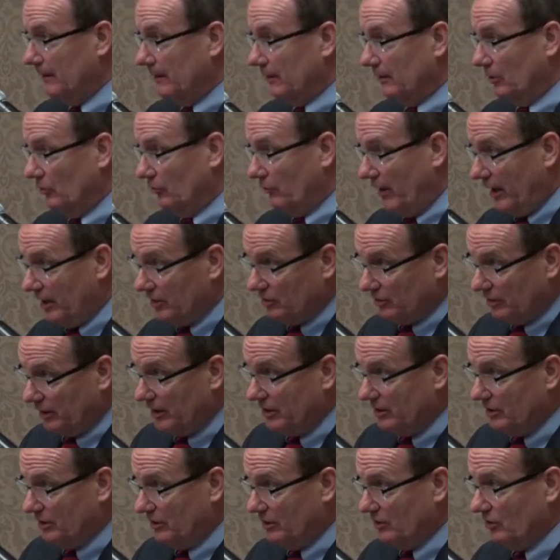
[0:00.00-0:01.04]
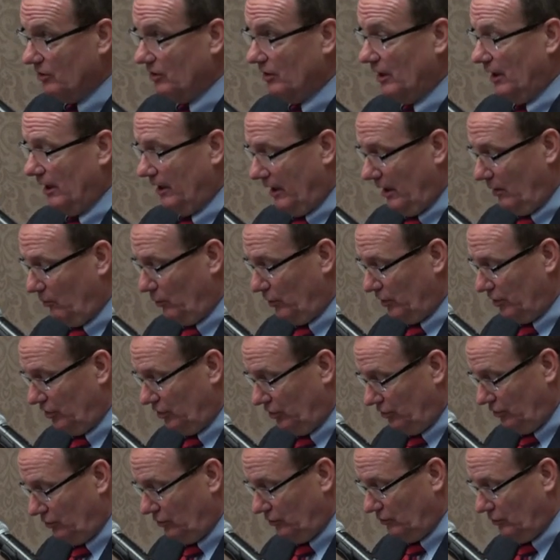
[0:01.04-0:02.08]
Congratulations, and I wish
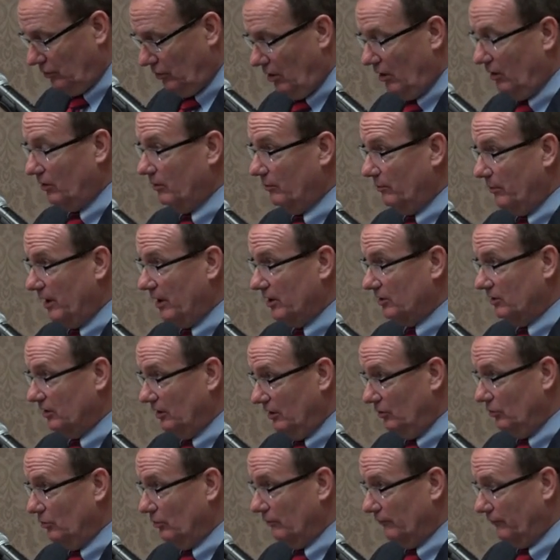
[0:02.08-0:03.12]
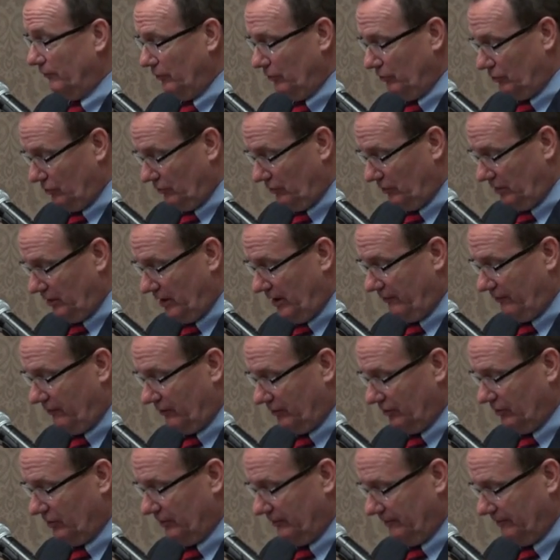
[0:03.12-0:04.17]
you all the best in your future
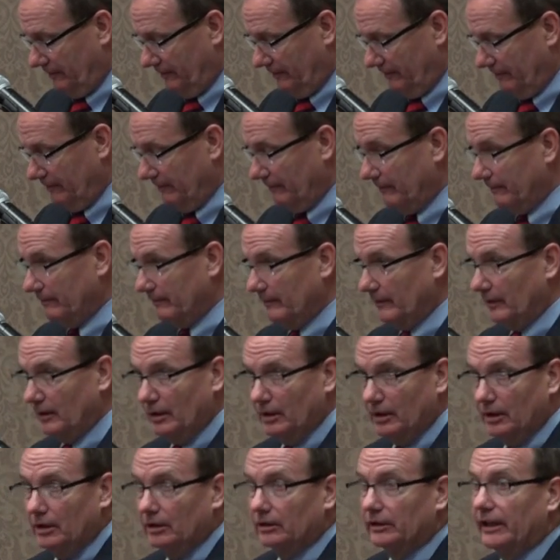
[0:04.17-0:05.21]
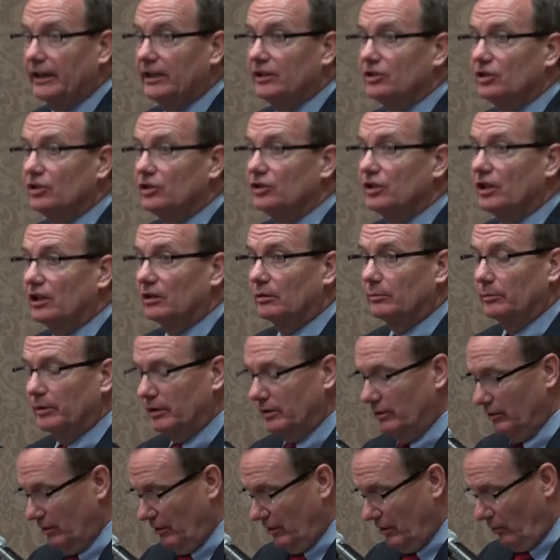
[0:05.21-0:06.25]
endeavors. Ladies and
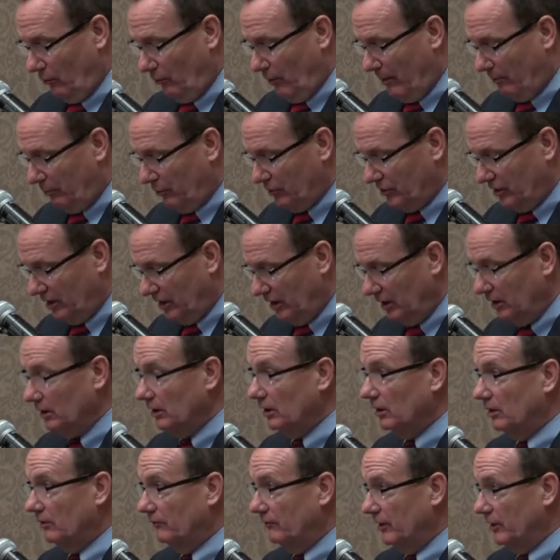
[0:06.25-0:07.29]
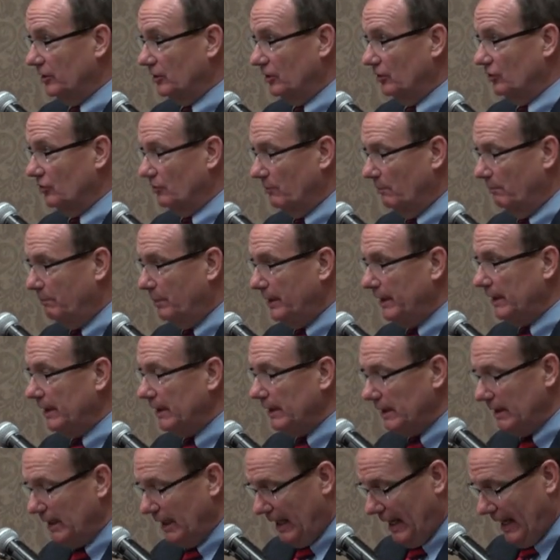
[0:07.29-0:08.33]
gentlemen, representing Divisions
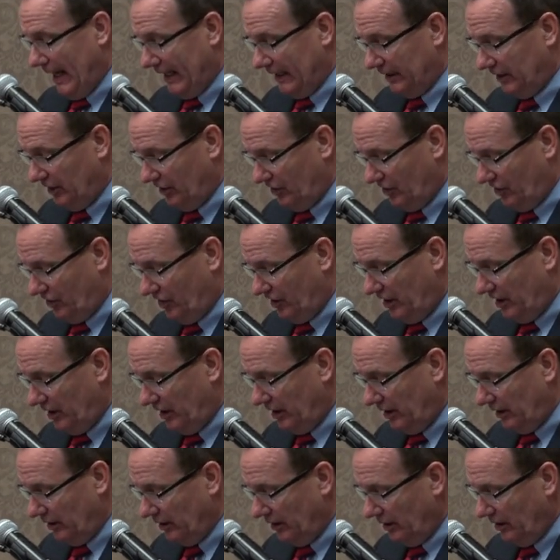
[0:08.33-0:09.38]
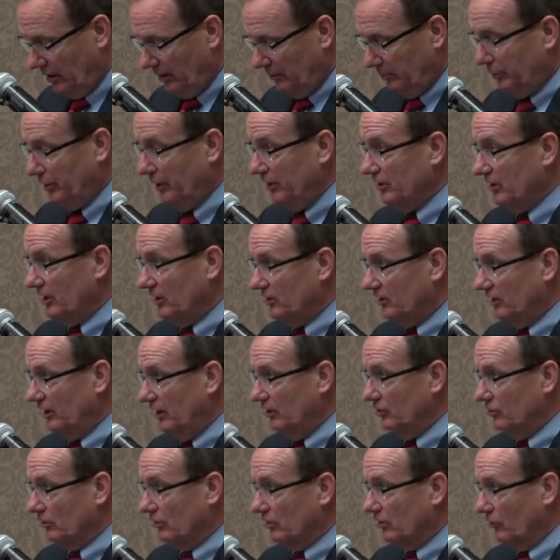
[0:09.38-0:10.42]
B and C, please
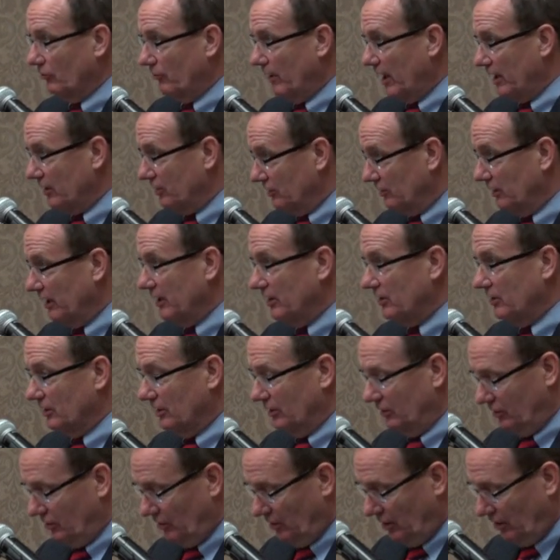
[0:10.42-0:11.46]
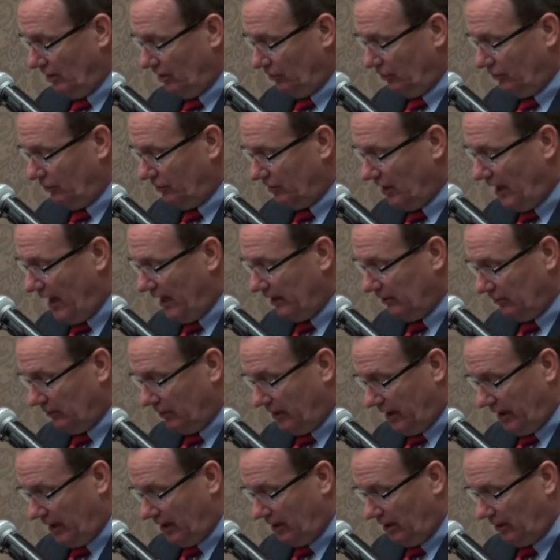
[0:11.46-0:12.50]
extend your congratulations to Tyler
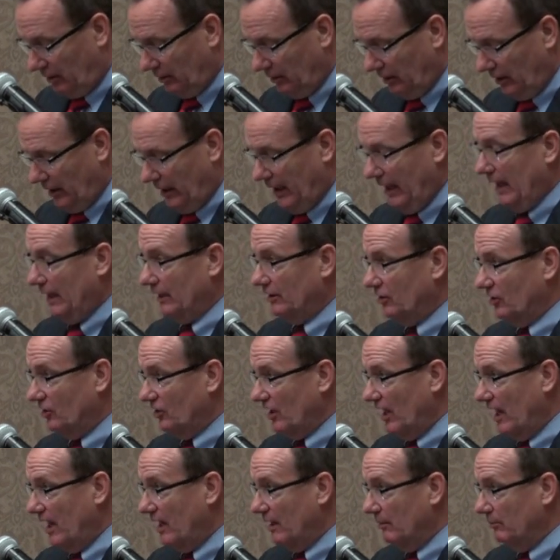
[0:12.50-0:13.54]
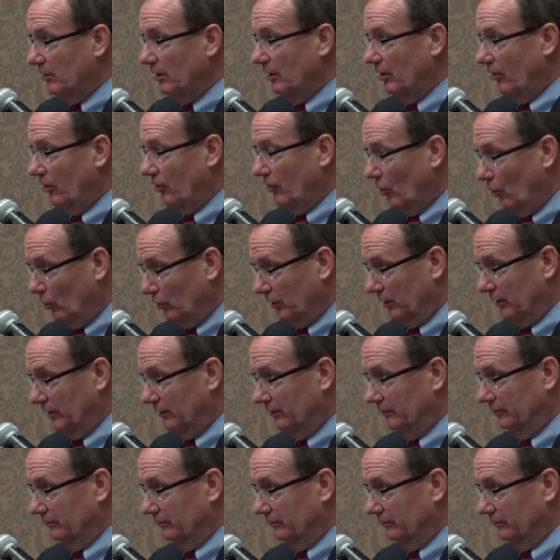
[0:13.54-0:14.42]
Gell and Sam Tholen.